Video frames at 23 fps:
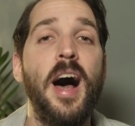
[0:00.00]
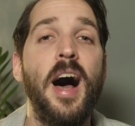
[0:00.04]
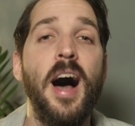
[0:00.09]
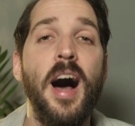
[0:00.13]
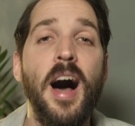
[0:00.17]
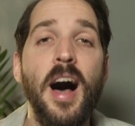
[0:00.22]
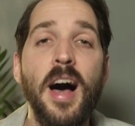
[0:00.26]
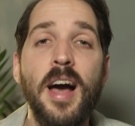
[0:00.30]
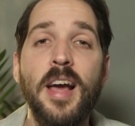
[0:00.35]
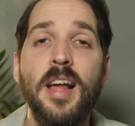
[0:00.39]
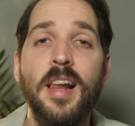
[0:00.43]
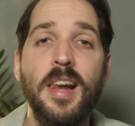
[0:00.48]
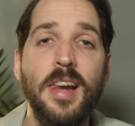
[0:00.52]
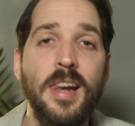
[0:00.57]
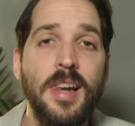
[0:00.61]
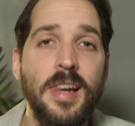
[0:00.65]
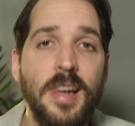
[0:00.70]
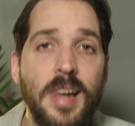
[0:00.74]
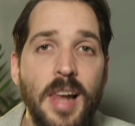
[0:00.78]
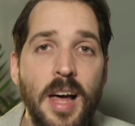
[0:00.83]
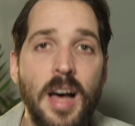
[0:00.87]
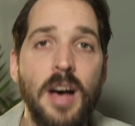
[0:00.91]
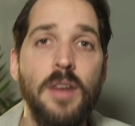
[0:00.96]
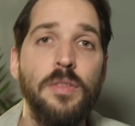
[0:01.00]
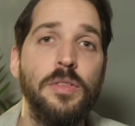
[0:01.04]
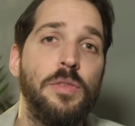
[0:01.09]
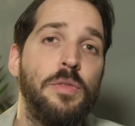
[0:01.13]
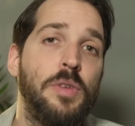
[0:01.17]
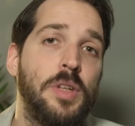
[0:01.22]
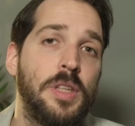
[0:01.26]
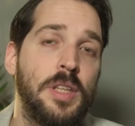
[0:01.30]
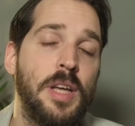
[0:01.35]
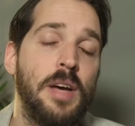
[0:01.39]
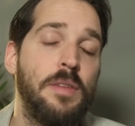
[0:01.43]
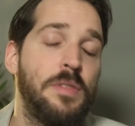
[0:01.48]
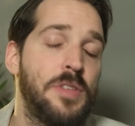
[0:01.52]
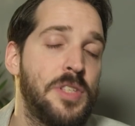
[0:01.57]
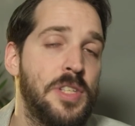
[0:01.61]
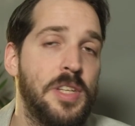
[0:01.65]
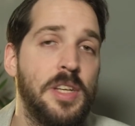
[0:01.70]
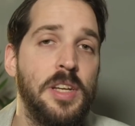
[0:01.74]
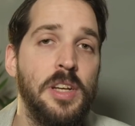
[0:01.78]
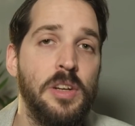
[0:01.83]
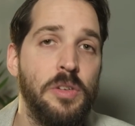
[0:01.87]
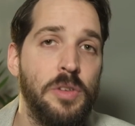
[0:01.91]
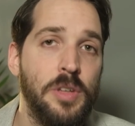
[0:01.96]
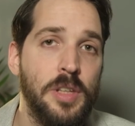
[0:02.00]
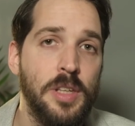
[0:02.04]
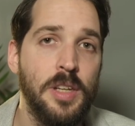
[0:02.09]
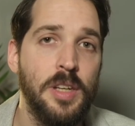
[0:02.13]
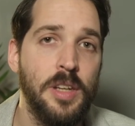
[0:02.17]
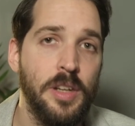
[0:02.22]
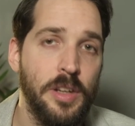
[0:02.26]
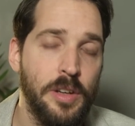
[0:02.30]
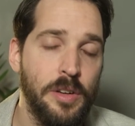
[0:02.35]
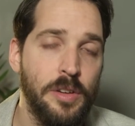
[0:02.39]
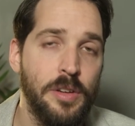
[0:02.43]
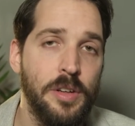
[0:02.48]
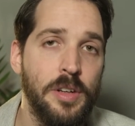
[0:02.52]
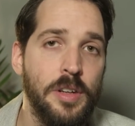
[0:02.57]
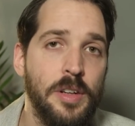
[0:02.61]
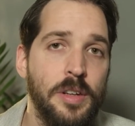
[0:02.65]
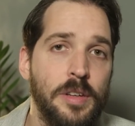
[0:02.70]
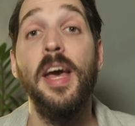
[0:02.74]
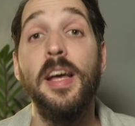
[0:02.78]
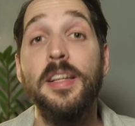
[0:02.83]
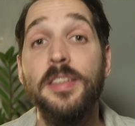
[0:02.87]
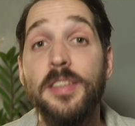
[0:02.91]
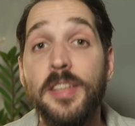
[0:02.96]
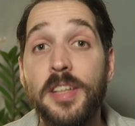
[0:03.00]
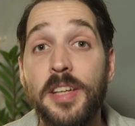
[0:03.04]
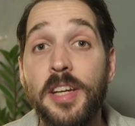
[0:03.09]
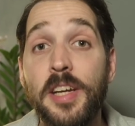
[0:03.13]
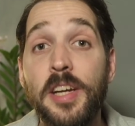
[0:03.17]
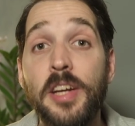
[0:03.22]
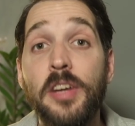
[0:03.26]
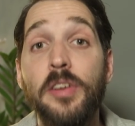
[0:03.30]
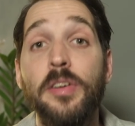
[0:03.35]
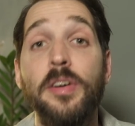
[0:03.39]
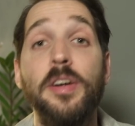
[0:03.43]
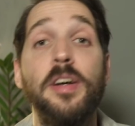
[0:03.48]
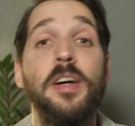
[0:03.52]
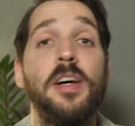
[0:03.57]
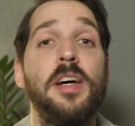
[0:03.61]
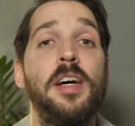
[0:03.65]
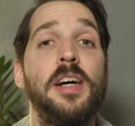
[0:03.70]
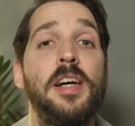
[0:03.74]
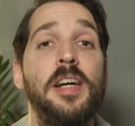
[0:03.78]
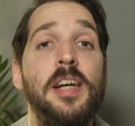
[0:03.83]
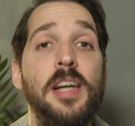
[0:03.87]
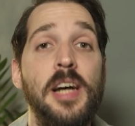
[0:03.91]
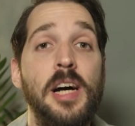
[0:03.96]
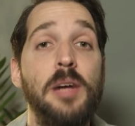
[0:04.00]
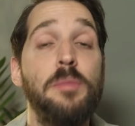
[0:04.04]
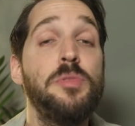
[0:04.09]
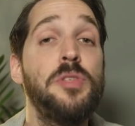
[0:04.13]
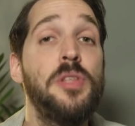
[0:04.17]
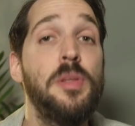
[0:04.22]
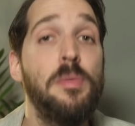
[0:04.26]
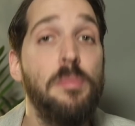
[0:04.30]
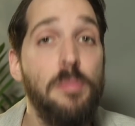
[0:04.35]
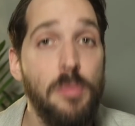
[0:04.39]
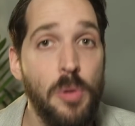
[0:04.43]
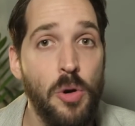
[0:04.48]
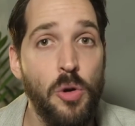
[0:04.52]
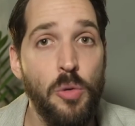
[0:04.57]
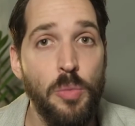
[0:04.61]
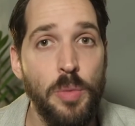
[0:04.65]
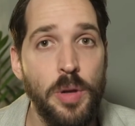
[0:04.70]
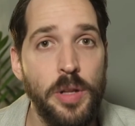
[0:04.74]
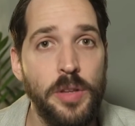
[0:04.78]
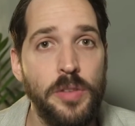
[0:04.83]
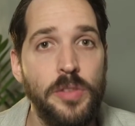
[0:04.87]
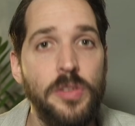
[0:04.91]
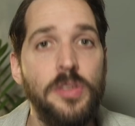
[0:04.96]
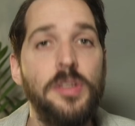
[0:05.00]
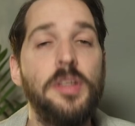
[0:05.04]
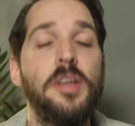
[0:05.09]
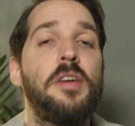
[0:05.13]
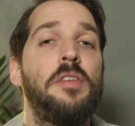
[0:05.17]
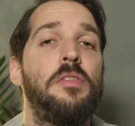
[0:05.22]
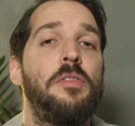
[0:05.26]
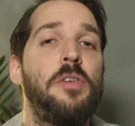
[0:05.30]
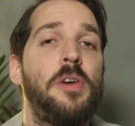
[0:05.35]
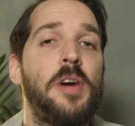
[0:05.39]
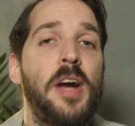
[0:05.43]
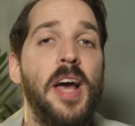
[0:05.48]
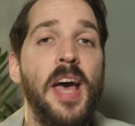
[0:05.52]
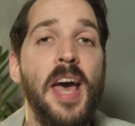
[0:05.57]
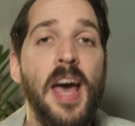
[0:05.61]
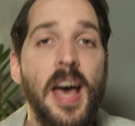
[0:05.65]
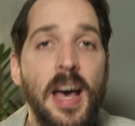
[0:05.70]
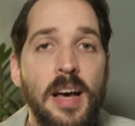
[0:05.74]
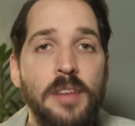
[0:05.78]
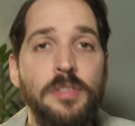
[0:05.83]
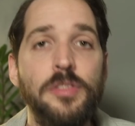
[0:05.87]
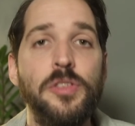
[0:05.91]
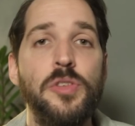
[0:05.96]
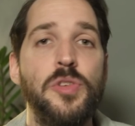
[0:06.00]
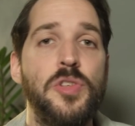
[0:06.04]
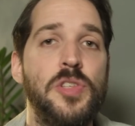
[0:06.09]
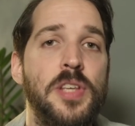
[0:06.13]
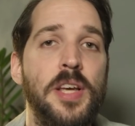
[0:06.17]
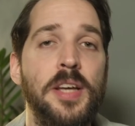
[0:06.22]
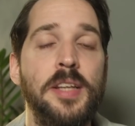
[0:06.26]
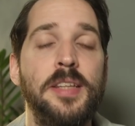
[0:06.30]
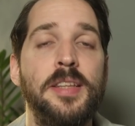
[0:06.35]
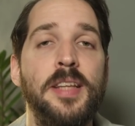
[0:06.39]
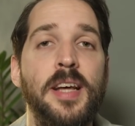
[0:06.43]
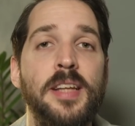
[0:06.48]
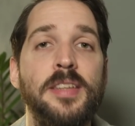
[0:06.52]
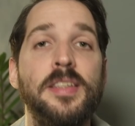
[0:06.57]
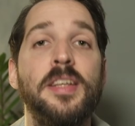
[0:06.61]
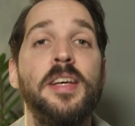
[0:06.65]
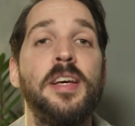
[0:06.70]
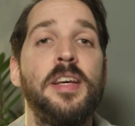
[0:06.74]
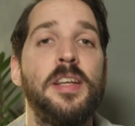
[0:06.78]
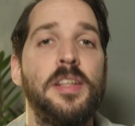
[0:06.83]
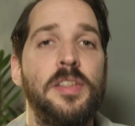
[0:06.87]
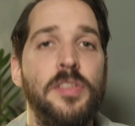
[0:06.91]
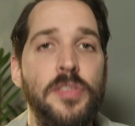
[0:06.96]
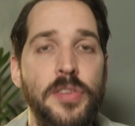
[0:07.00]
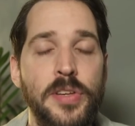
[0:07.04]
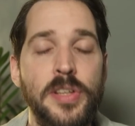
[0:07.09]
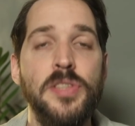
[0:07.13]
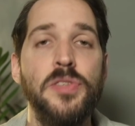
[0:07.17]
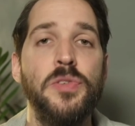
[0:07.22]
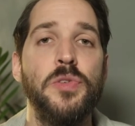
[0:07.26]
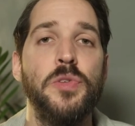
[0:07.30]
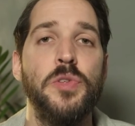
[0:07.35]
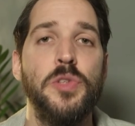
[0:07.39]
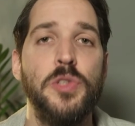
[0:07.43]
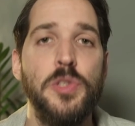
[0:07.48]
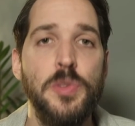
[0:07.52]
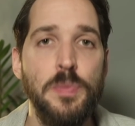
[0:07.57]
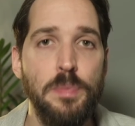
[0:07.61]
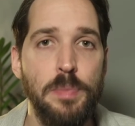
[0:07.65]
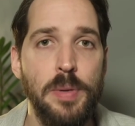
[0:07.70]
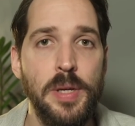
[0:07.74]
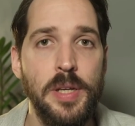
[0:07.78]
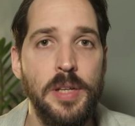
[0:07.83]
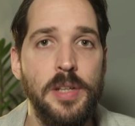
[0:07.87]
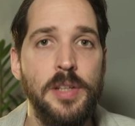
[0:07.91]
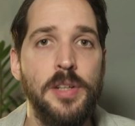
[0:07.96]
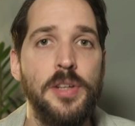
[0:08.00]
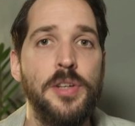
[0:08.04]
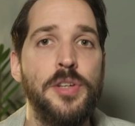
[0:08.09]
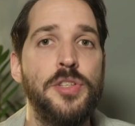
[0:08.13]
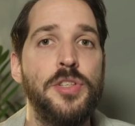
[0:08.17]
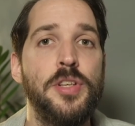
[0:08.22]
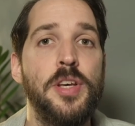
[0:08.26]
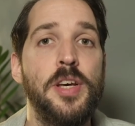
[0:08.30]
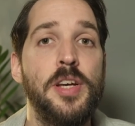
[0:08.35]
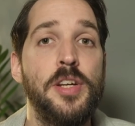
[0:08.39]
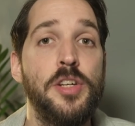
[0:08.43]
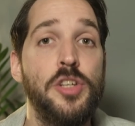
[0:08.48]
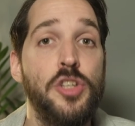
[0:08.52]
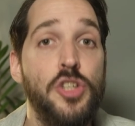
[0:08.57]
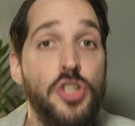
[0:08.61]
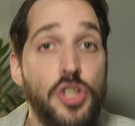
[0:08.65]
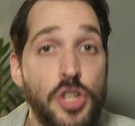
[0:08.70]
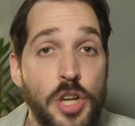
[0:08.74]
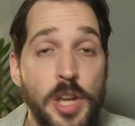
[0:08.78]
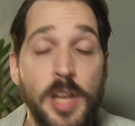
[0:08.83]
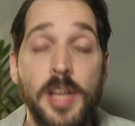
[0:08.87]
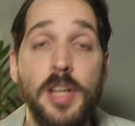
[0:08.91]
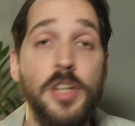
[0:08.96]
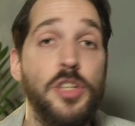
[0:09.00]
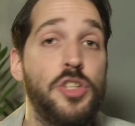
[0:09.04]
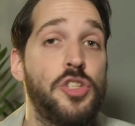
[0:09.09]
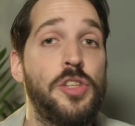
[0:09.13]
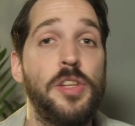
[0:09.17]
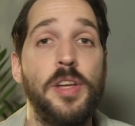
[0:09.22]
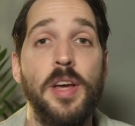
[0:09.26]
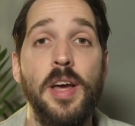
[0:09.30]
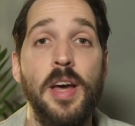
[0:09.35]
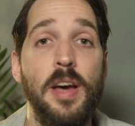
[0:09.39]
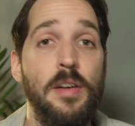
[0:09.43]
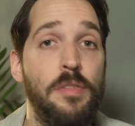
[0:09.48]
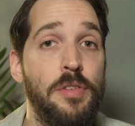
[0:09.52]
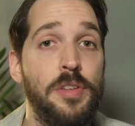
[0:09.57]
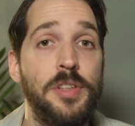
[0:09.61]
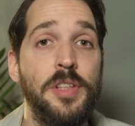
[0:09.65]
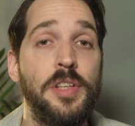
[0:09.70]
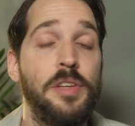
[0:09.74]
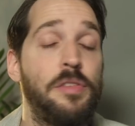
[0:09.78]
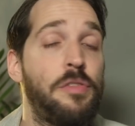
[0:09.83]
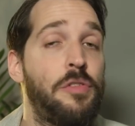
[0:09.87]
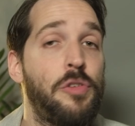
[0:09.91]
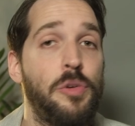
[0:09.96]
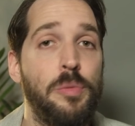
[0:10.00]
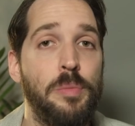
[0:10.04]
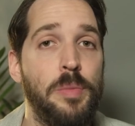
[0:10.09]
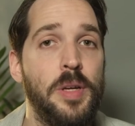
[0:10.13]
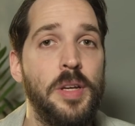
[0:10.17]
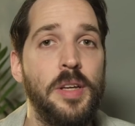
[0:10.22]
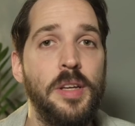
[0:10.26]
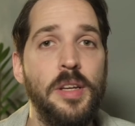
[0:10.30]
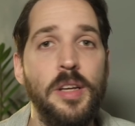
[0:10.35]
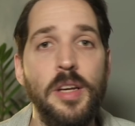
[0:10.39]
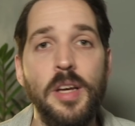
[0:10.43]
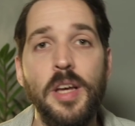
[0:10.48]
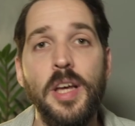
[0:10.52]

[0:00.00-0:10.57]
I loved what I was hearing here. And here comes the moment where I have to say that these speakers changed everything for me.